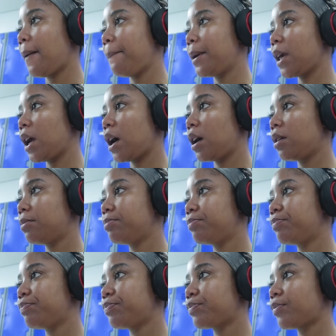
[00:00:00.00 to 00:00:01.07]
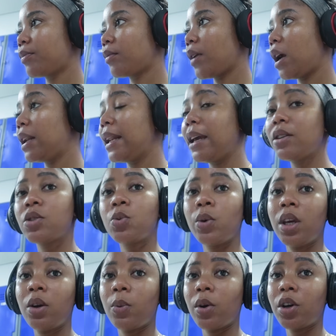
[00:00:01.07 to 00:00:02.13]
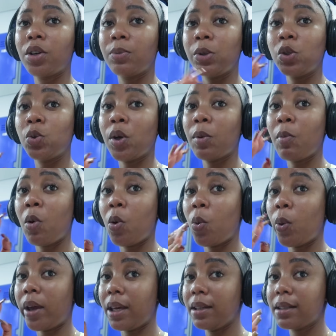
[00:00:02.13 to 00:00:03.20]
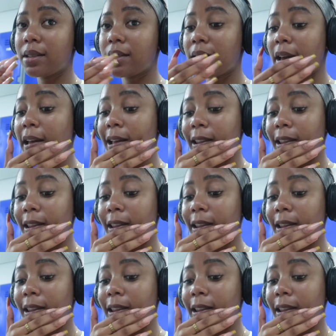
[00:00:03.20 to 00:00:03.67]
But yeah, next week we're going to be doing more weights.